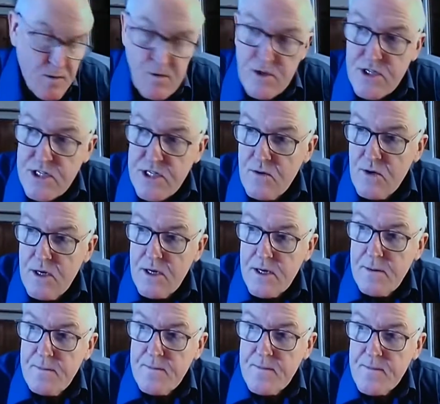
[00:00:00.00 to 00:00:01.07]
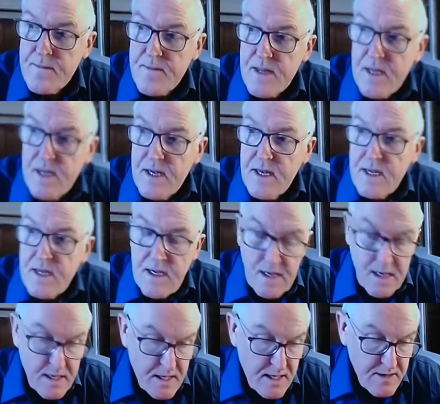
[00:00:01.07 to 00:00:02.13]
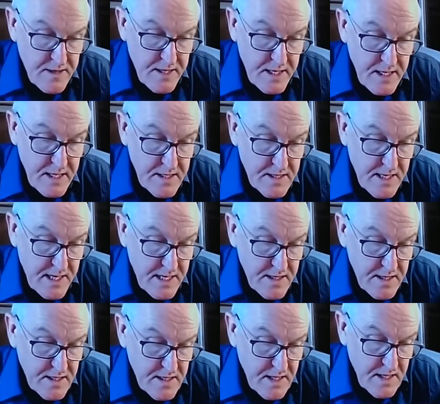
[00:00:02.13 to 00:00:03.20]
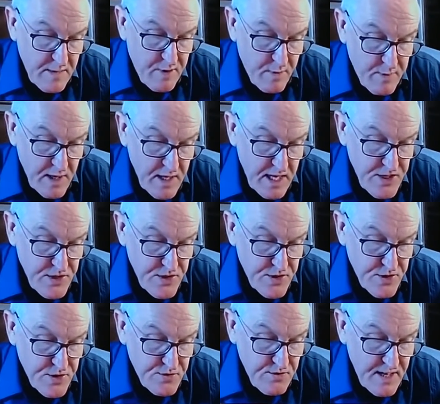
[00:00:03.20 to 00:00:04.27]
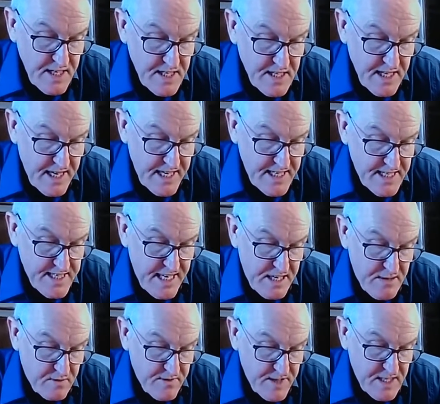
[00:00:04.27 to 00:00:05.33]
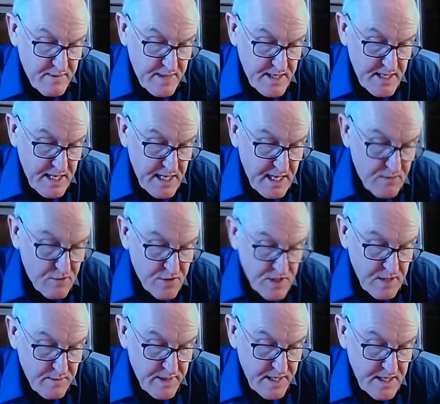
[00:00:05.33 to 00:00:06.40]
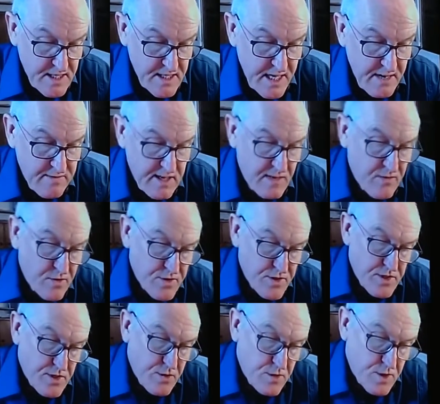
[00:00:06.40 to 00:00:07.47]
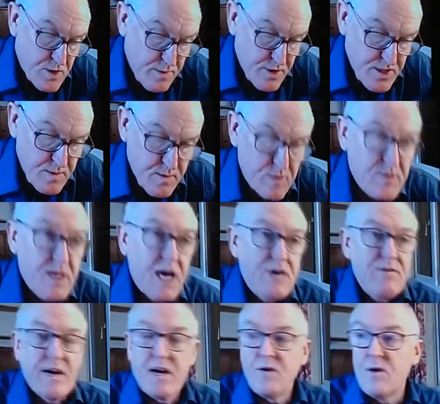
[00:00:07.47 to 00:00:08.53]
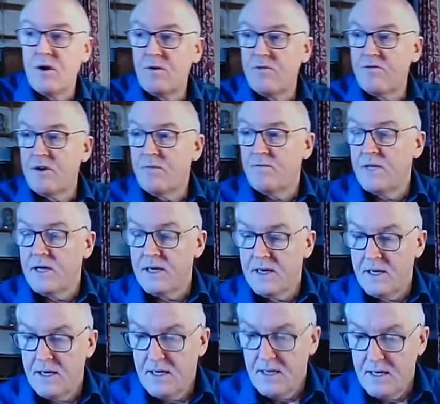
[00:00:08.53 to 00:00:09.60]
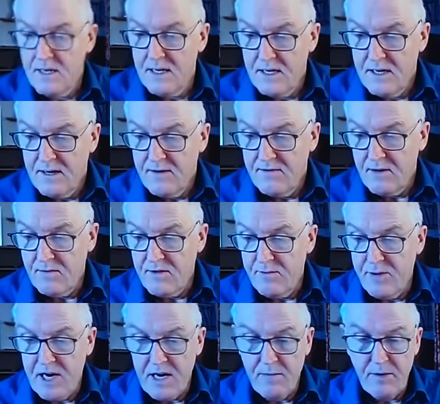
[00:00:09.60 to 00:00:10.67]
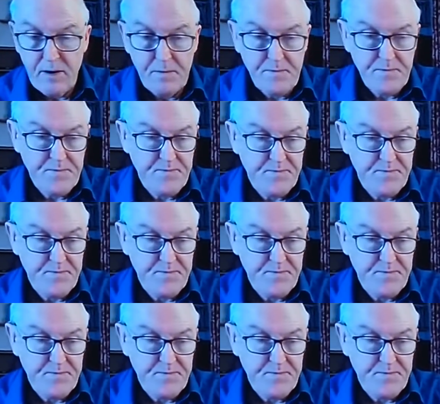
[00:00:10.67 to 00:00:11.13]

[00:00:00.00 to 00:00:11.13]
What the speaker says: It will still work. And they say the entire population should raise their serum vitamin D levels to be at safe levels as soon as possible. Direct quote from the paper.